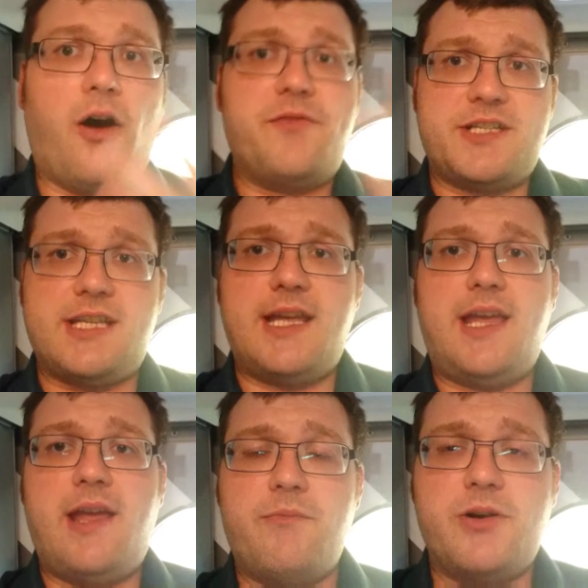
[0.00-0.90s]
obviously
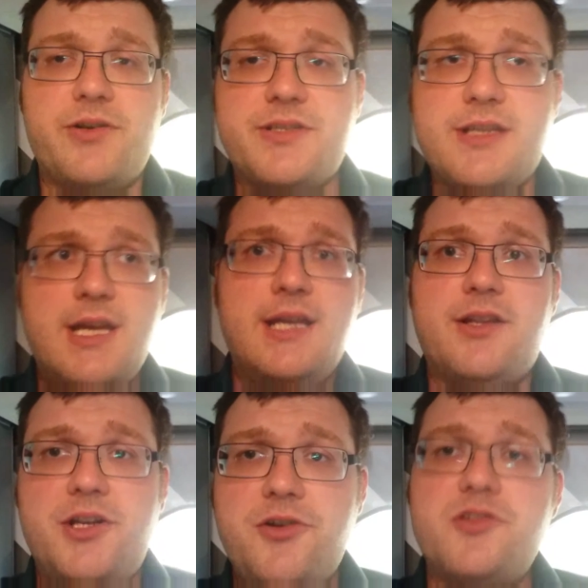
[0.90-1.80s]
it was
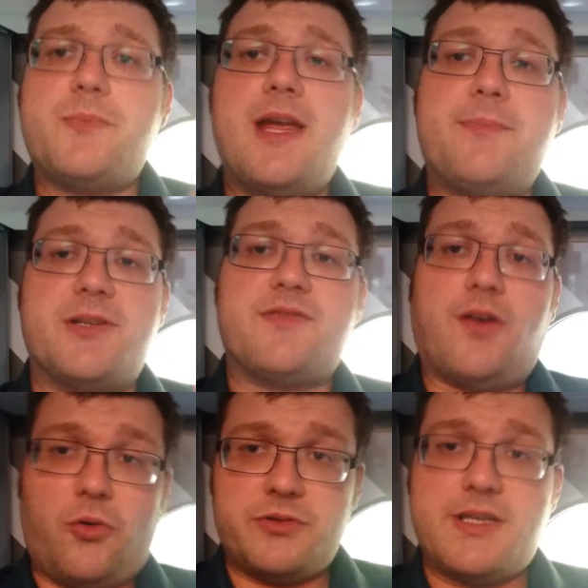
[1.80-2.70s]
the newspaper's
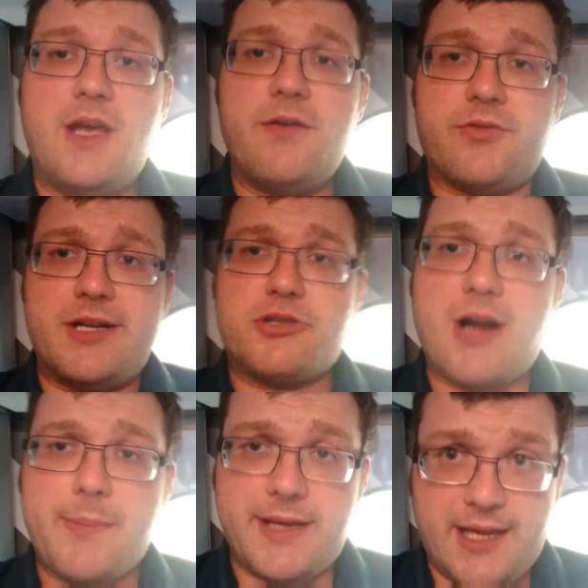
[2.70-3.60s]
fault for
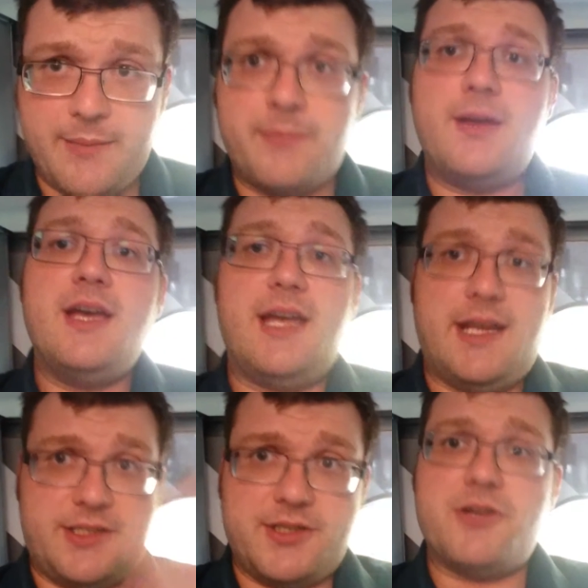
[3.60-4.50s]
entrapping him
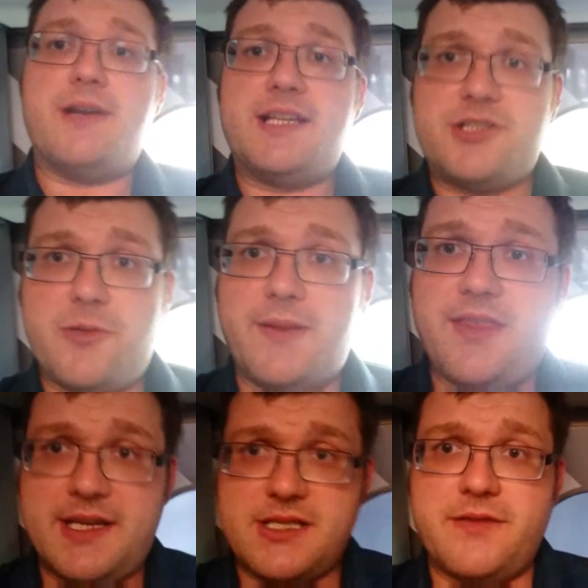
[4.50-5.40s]
into doing
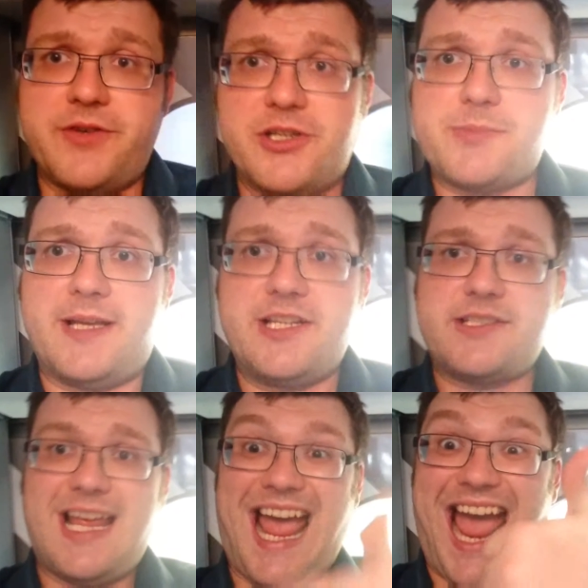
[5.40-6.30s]
stupid things in the first
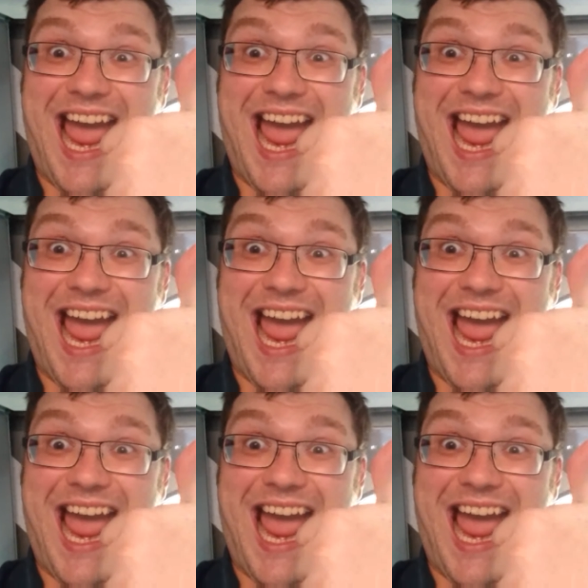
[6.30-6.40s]
place.